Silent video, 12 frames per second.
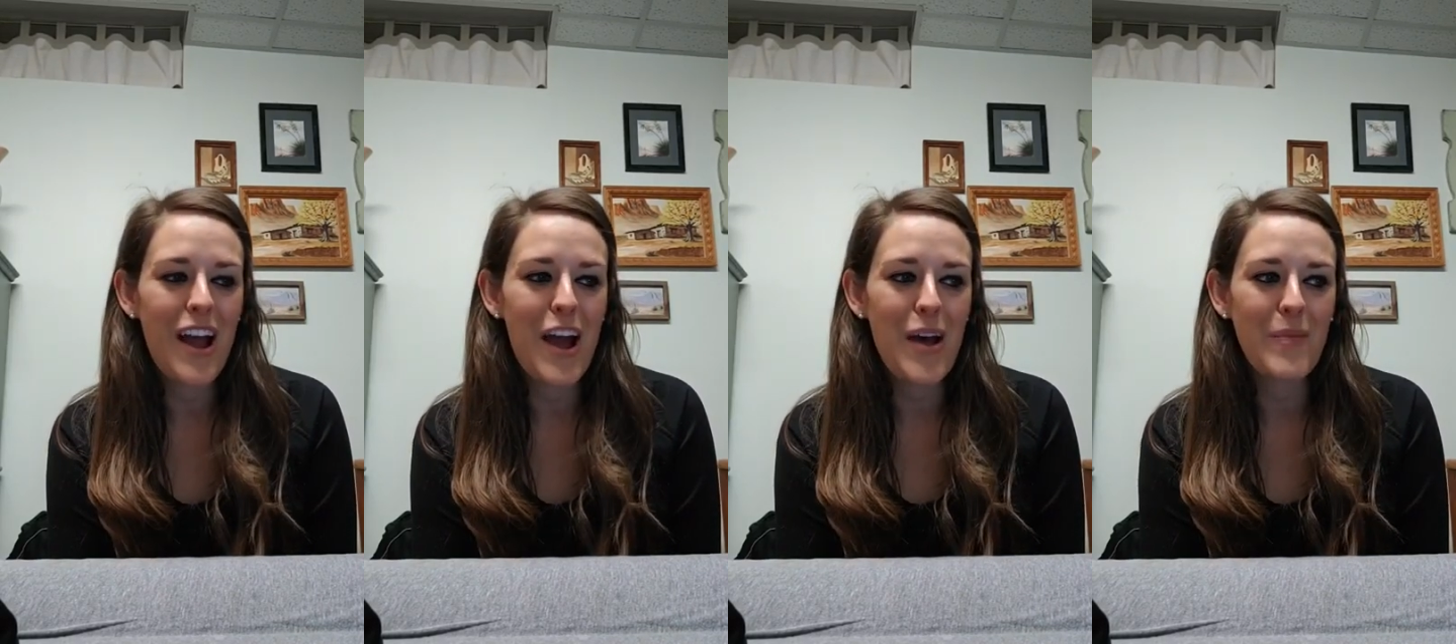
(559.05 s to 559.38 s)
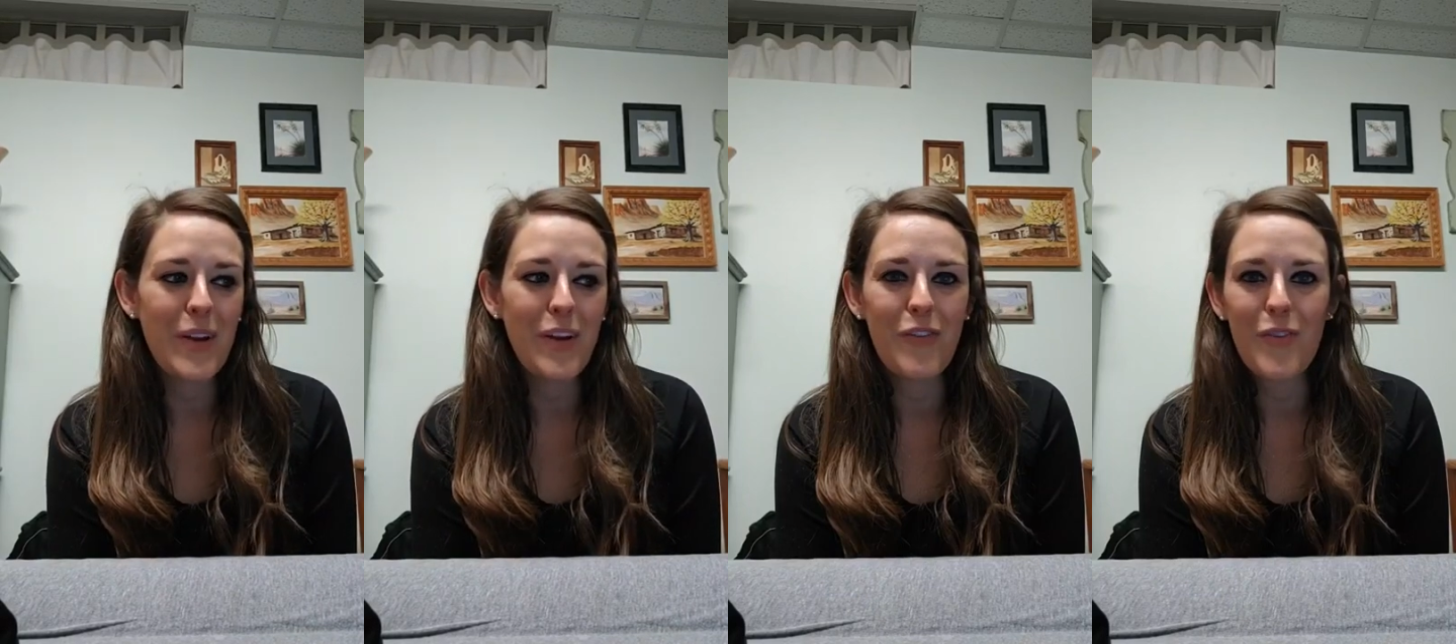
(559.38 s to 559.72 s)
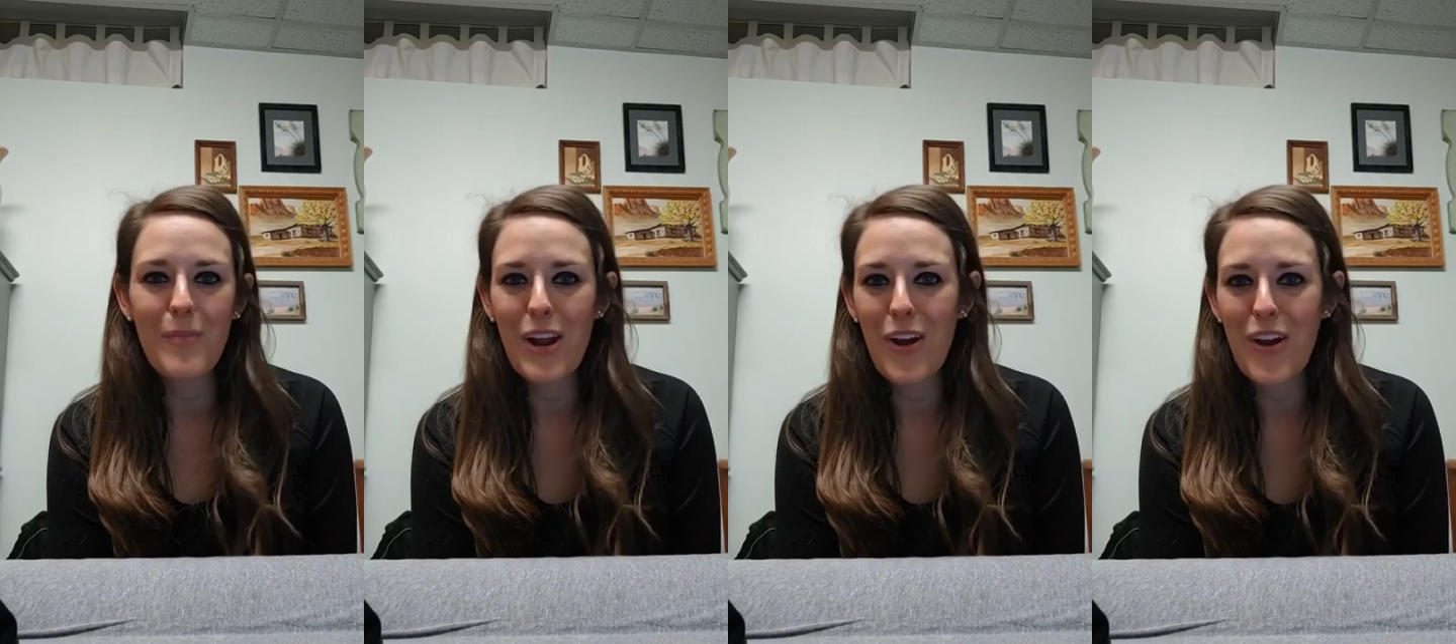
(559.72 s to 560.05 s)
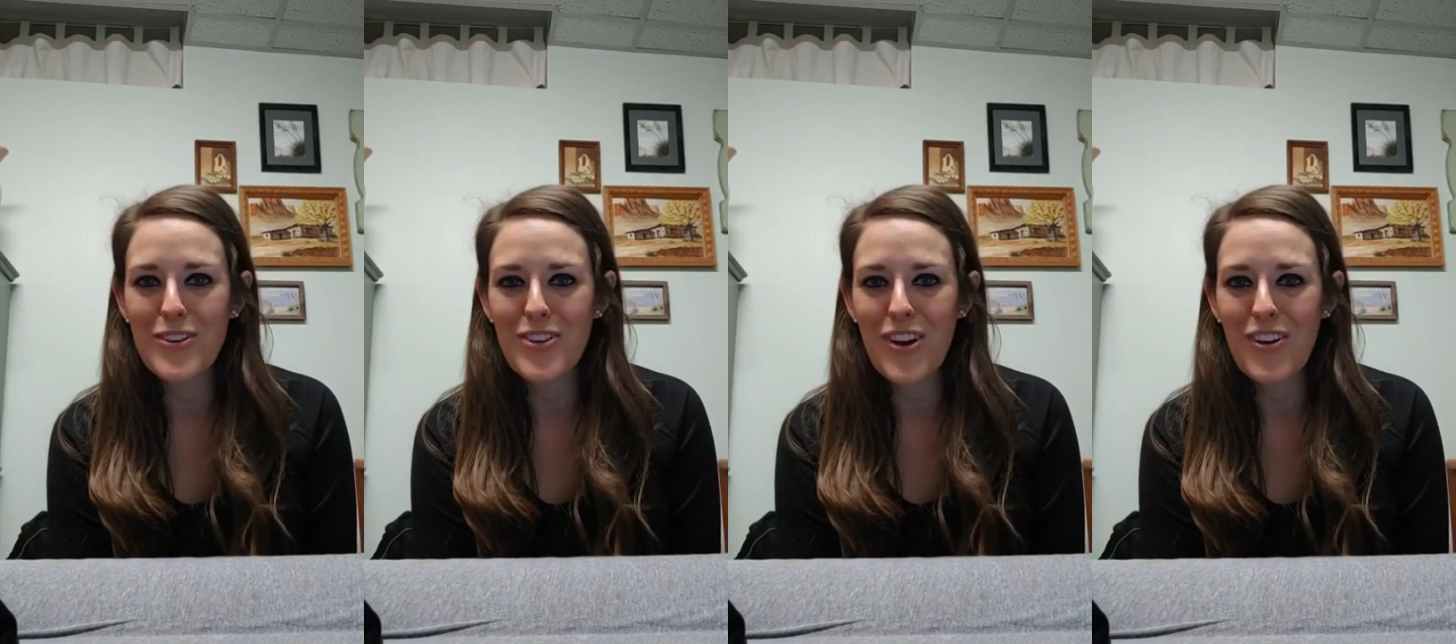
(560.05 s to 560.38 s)
Um, I know for my
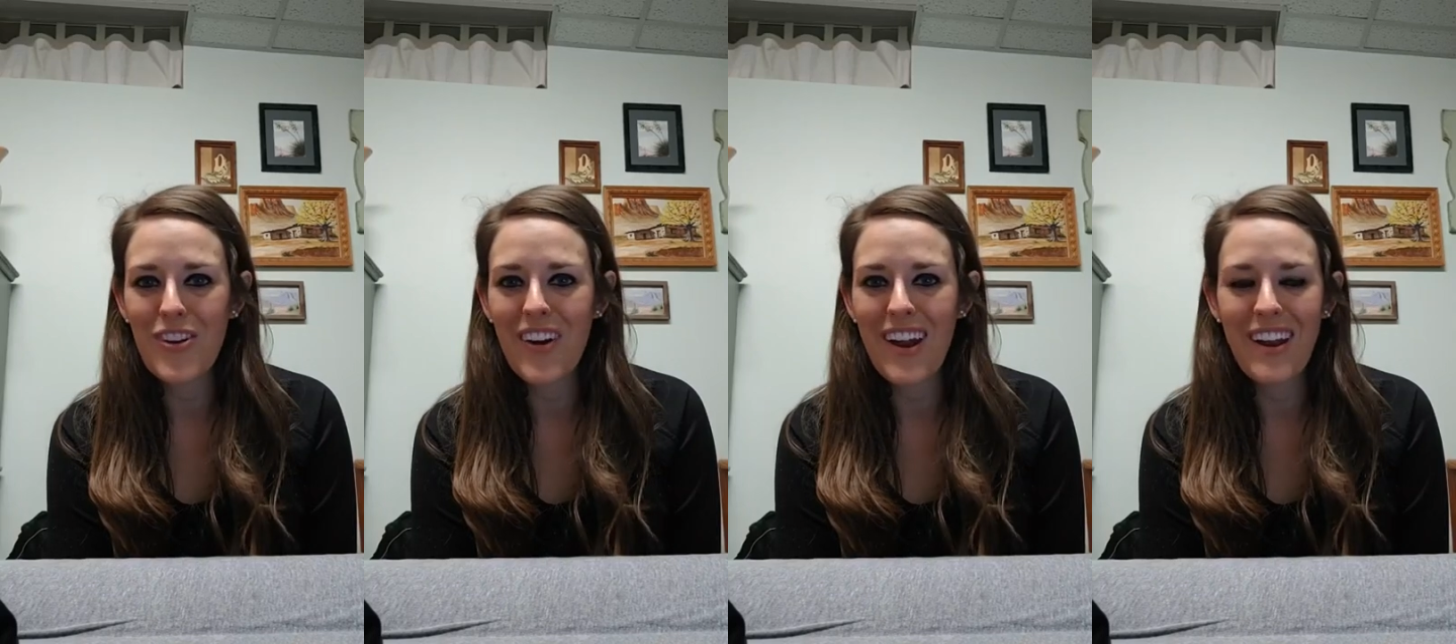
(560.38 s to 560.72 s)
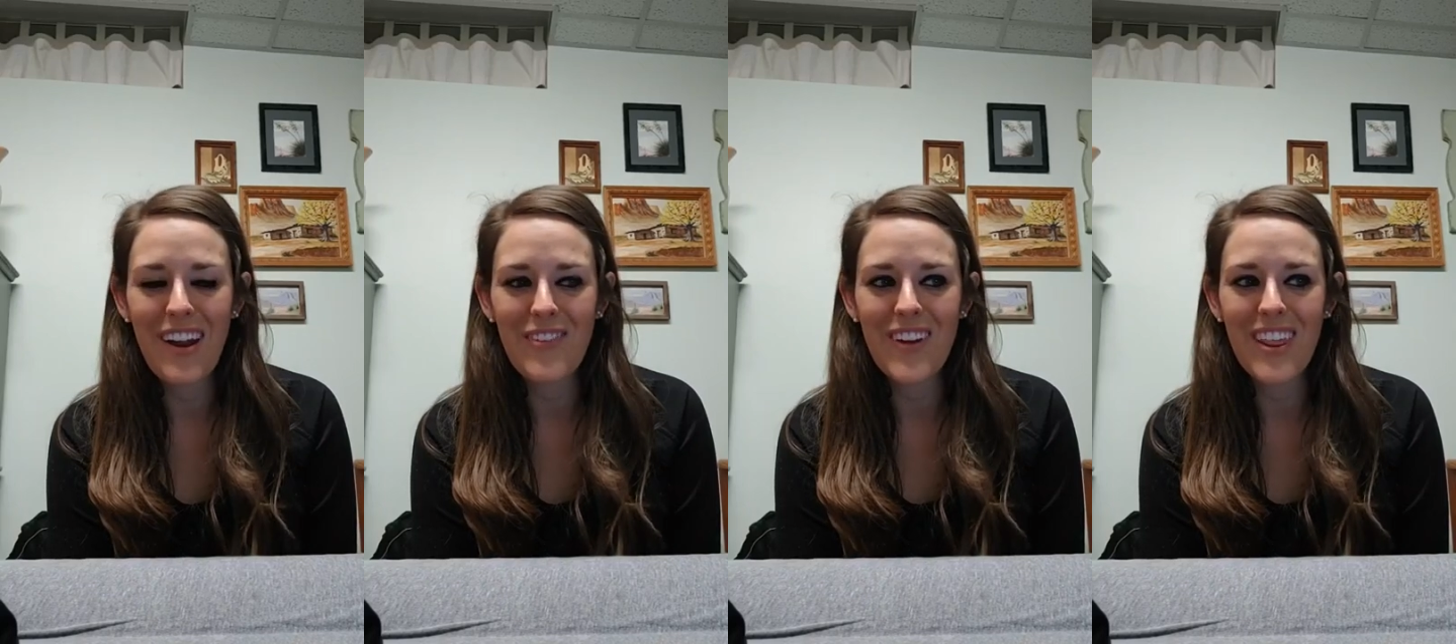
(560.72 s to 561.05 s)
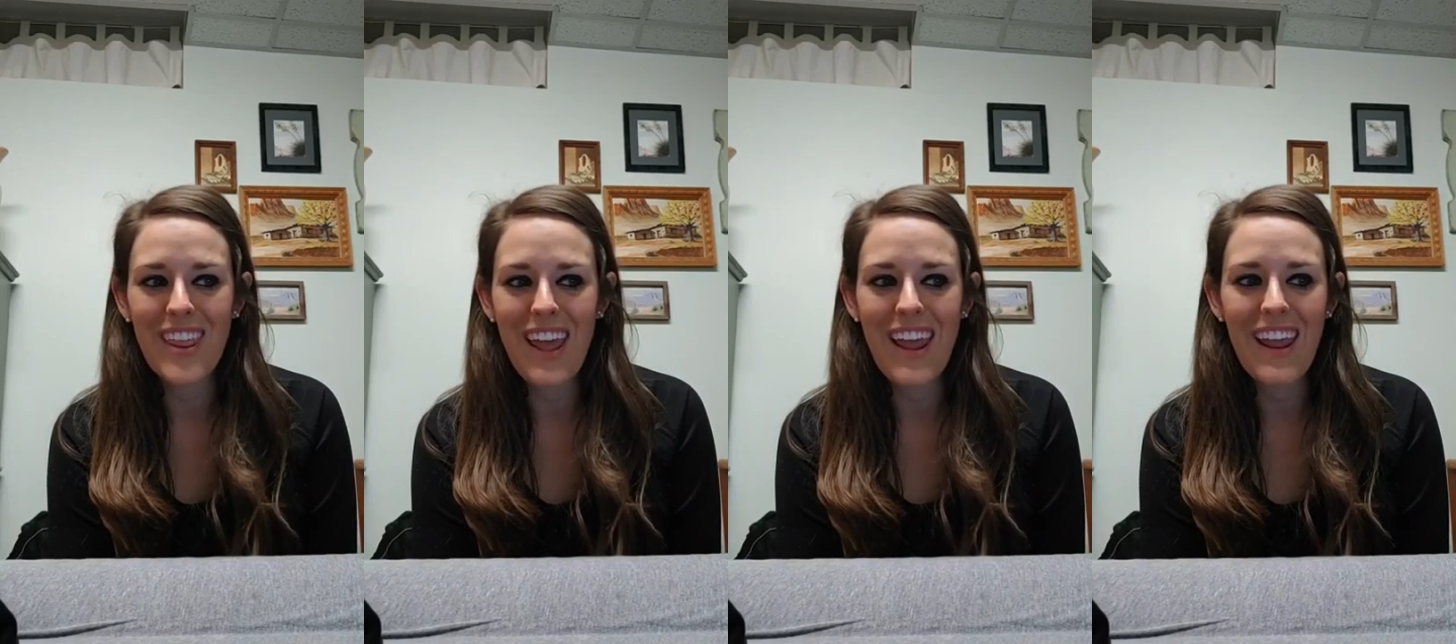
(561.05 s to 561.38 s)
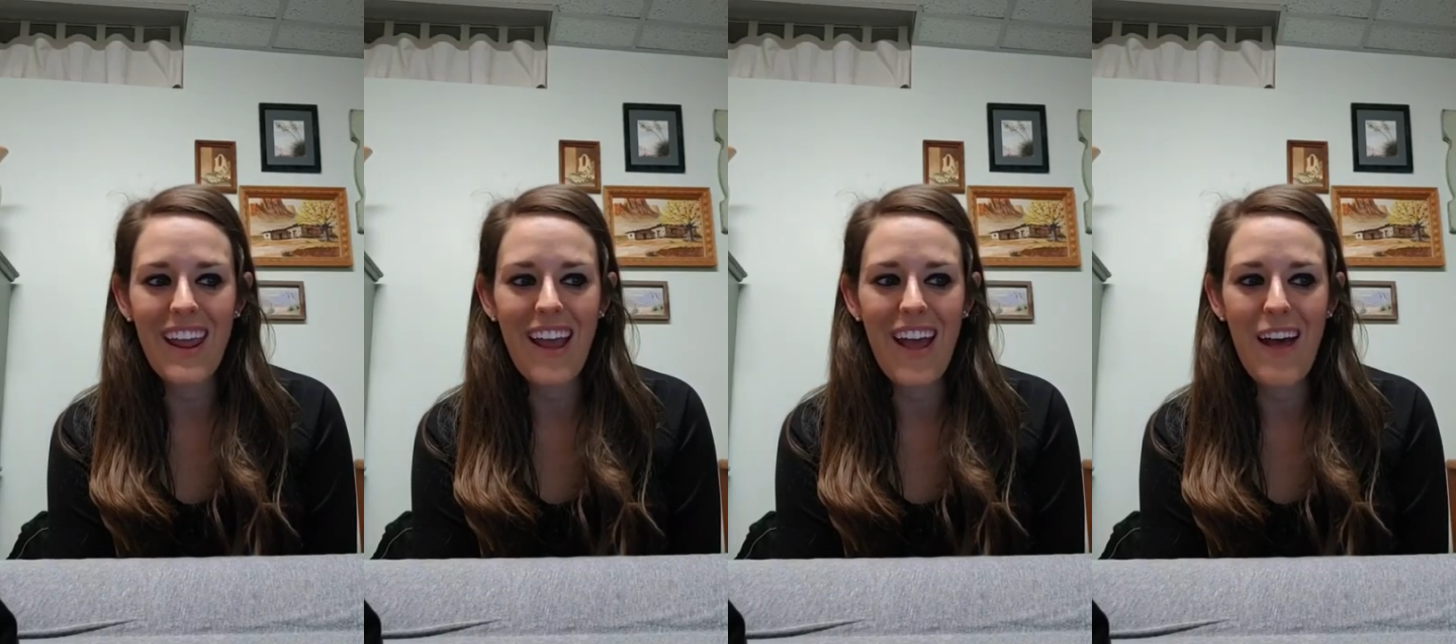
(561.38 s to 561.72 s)
goddaughter and
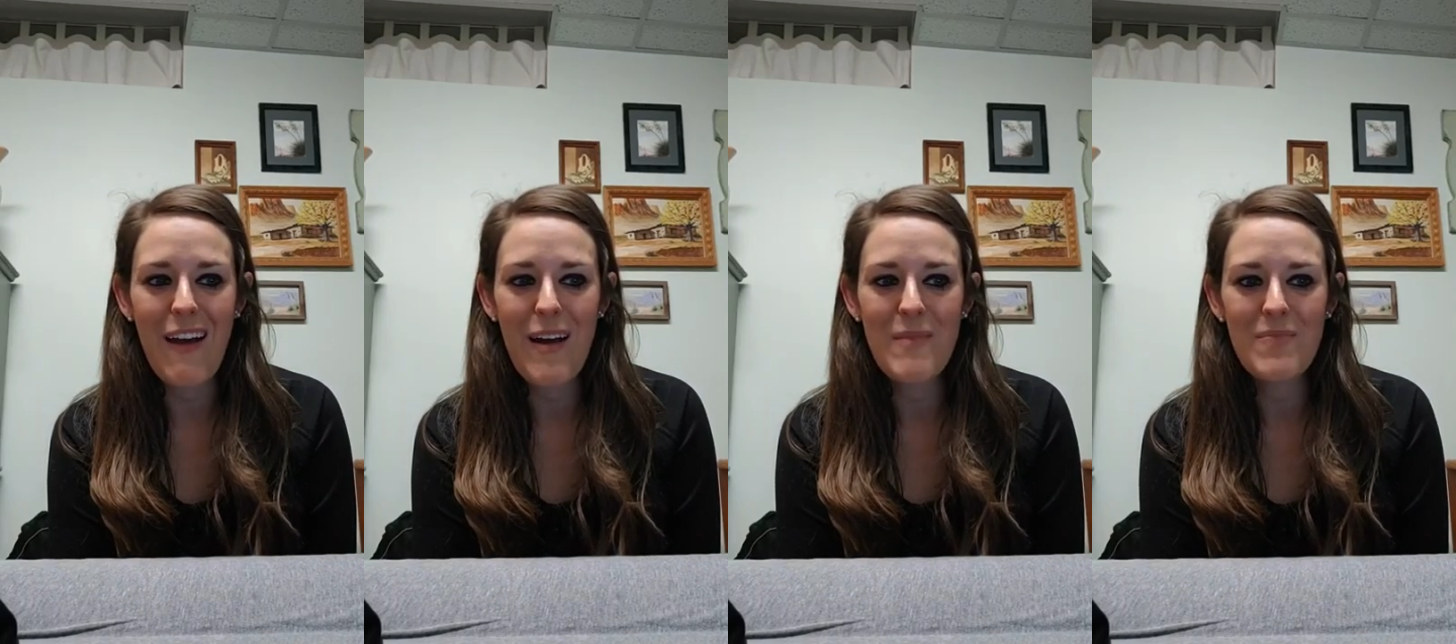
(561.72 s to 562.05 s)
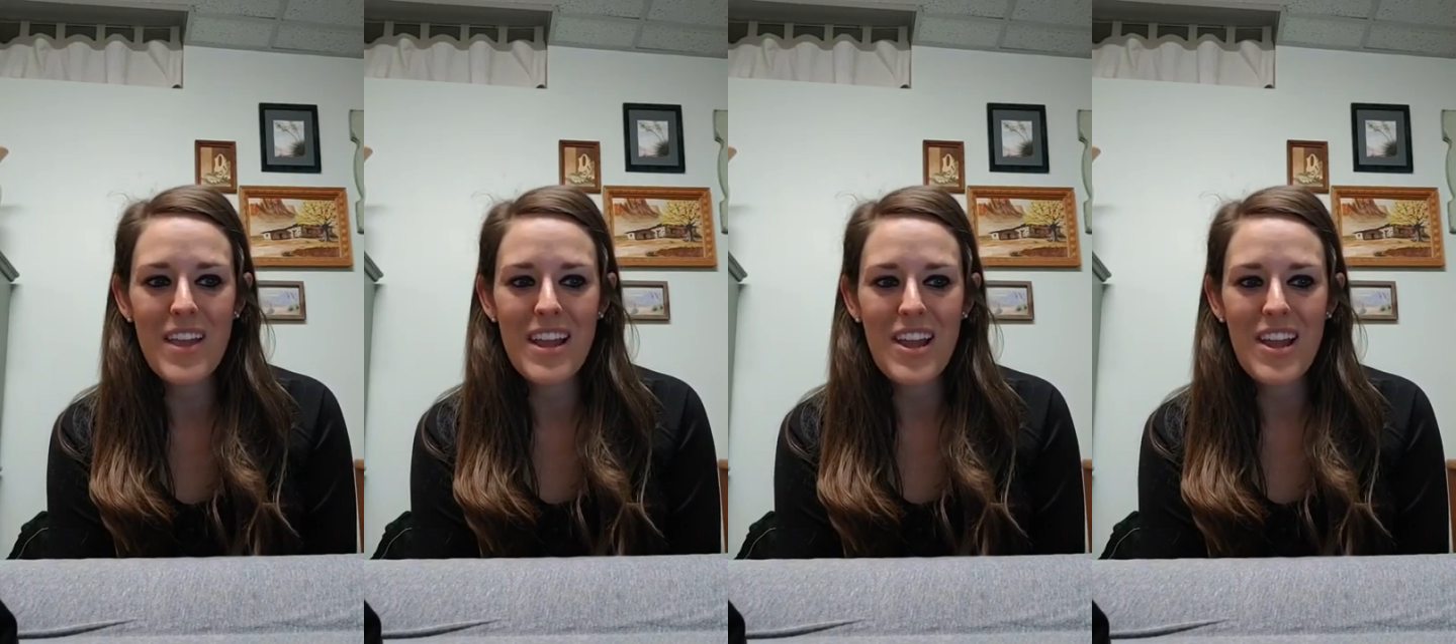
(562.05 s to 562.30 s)
everything, um,